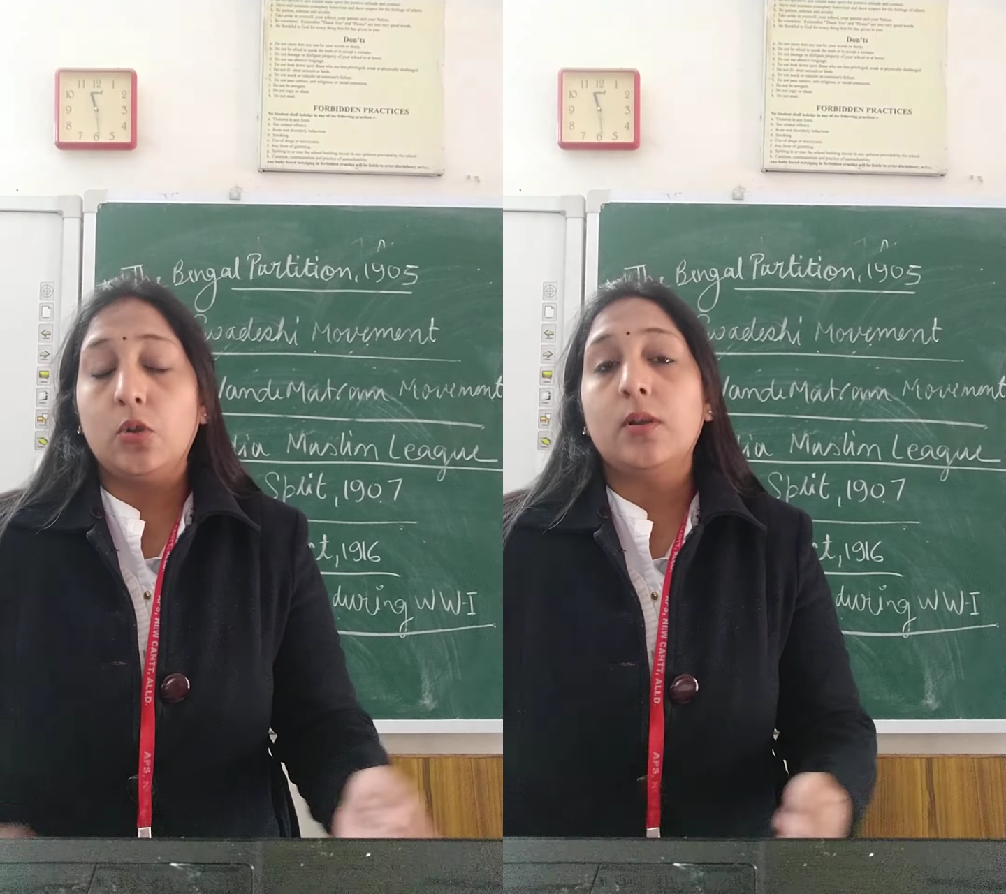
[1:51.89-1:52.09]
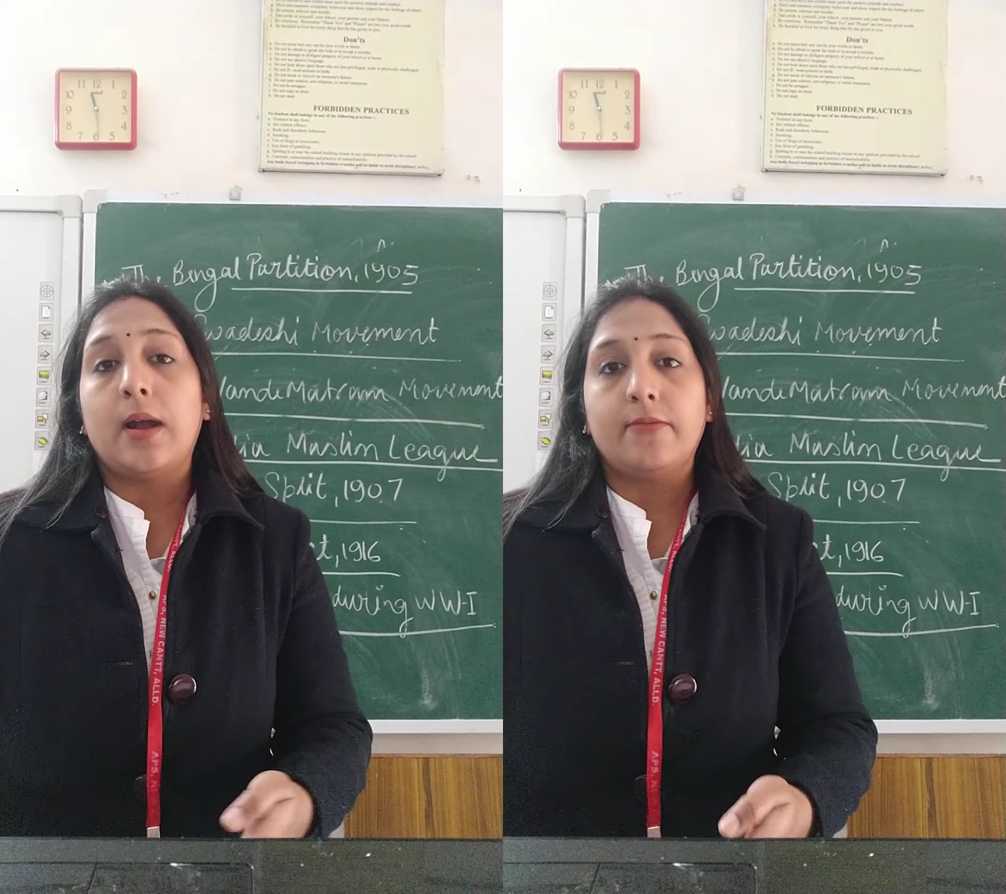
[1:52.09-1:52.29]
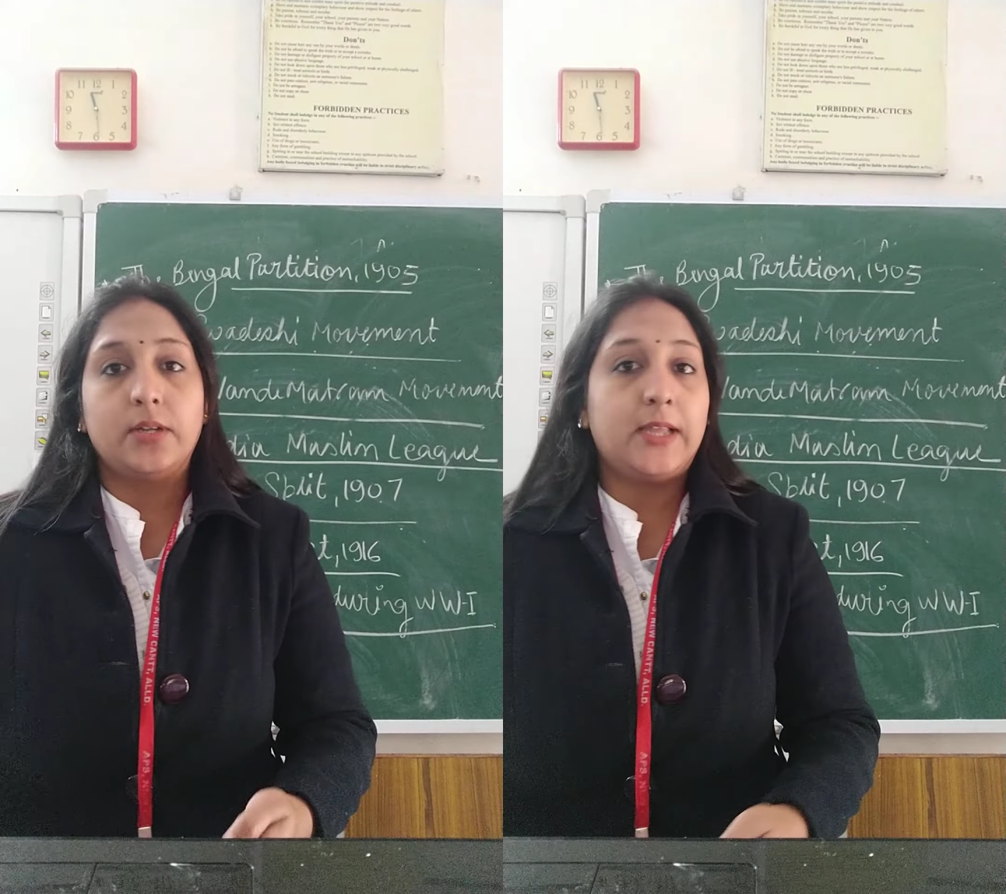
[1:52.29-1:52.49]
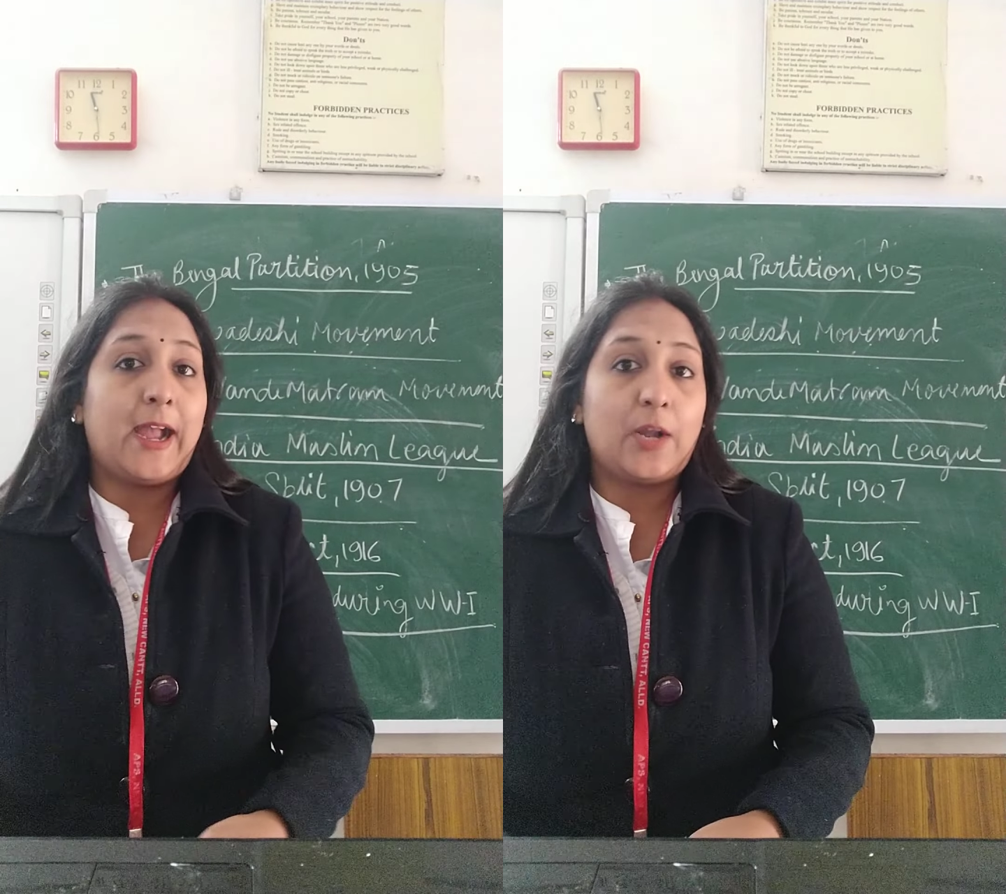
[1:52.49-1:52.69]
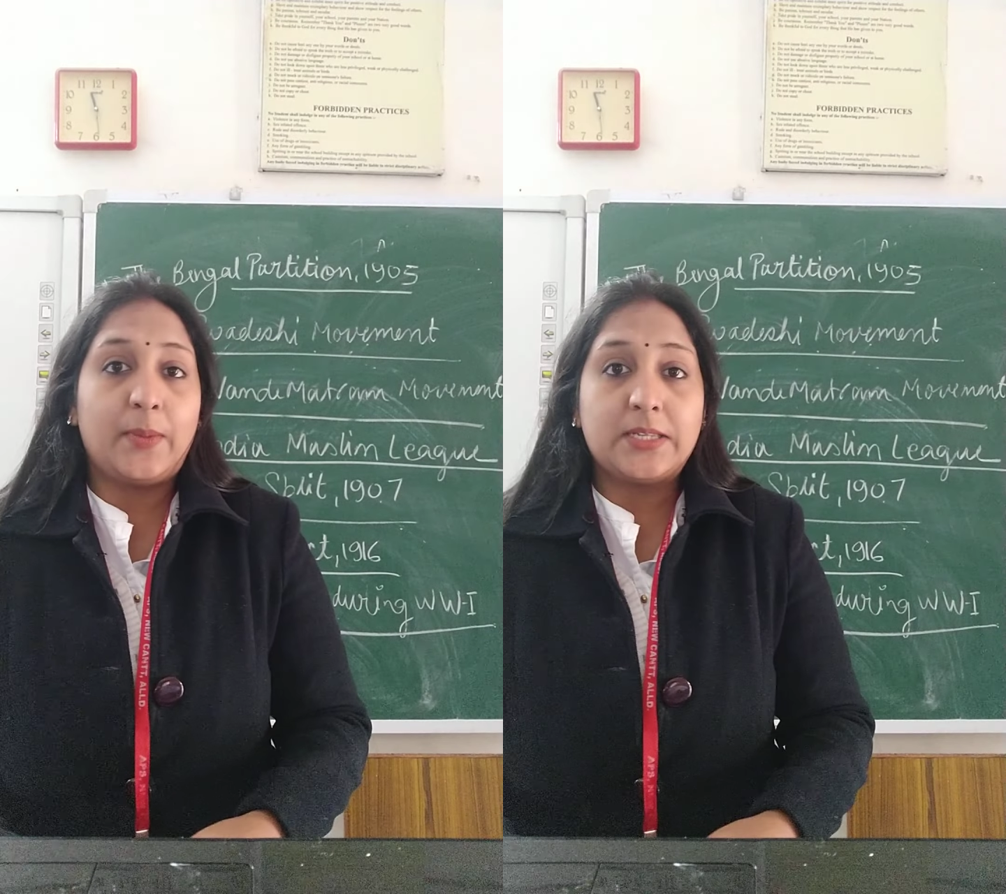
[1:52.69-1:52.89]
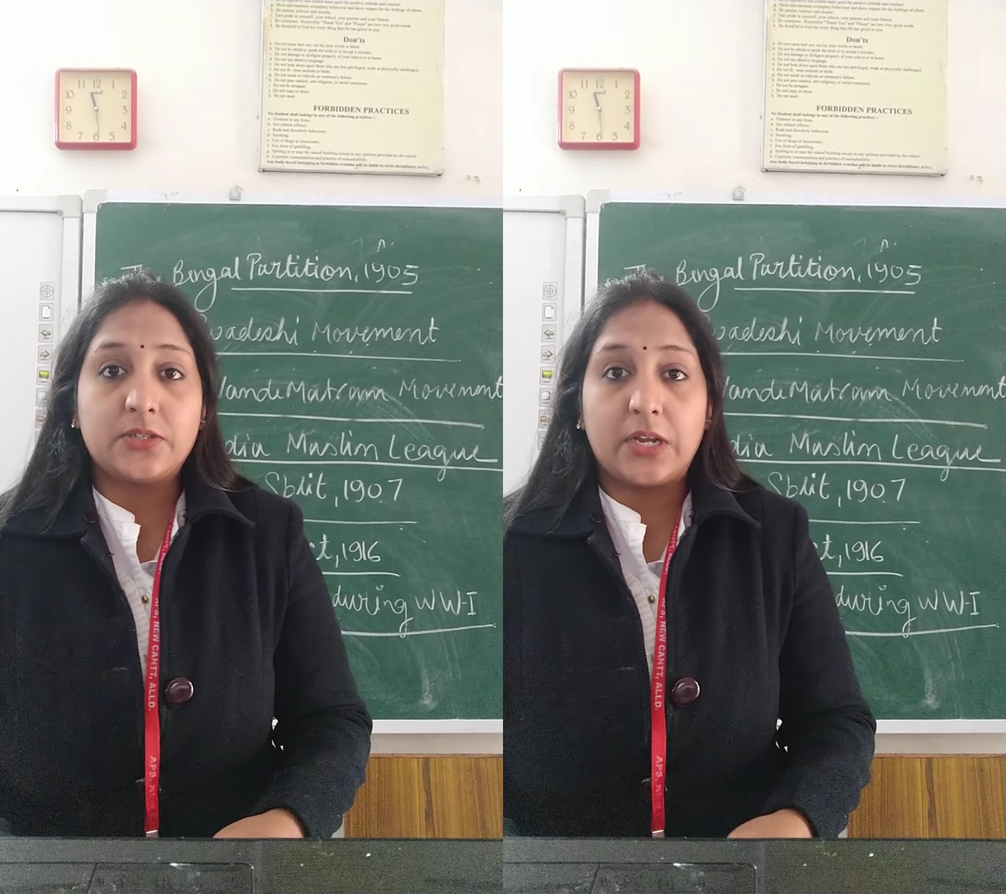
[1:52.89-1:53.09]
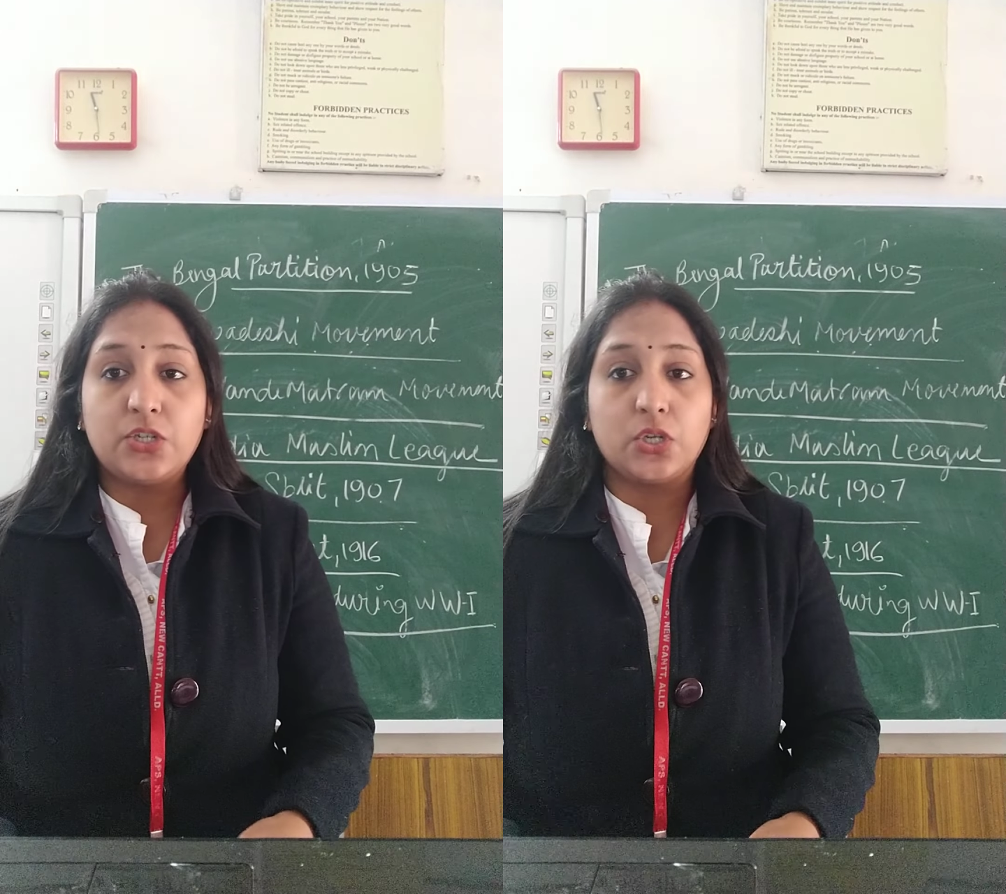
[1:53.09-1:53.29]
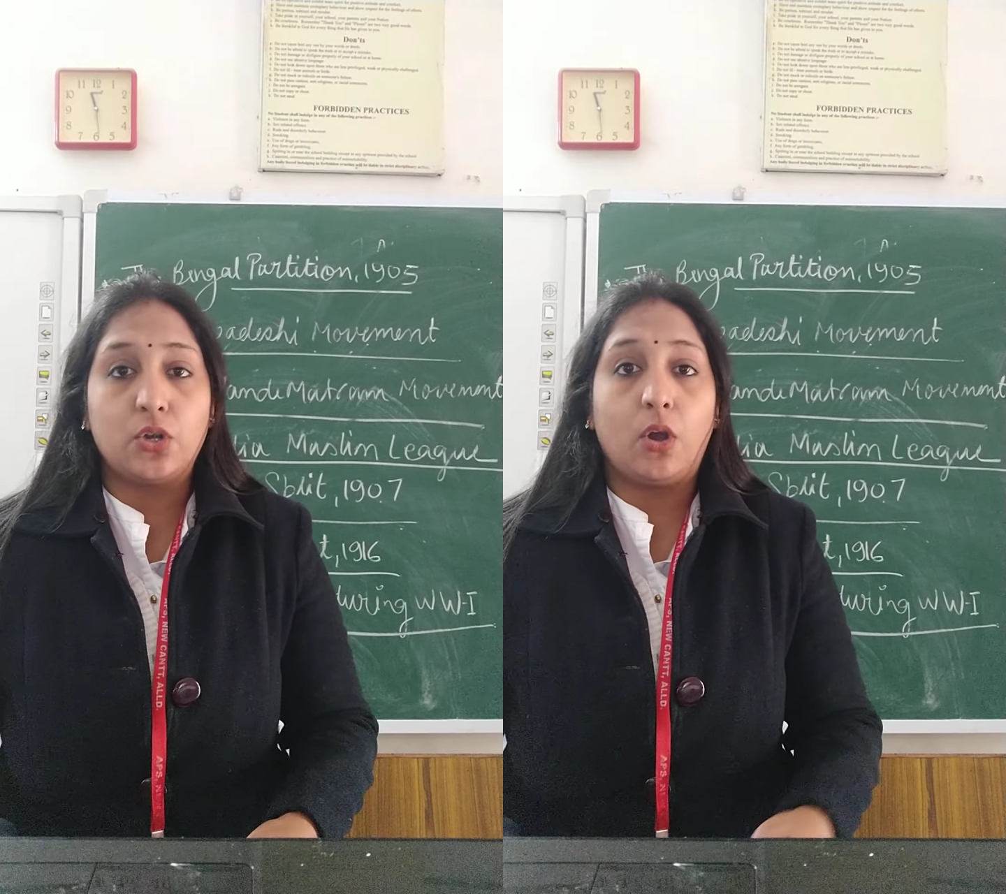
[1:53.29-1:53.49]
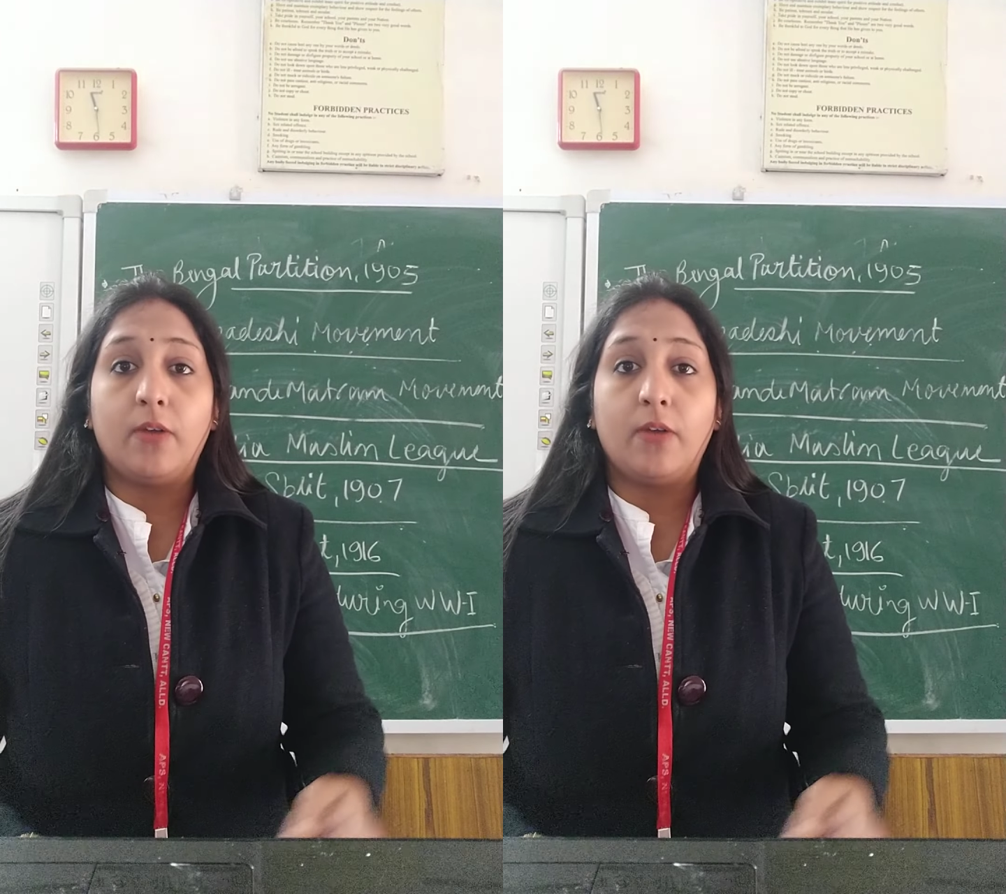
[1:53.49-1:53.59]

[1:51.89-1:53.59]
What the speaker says: look after the administration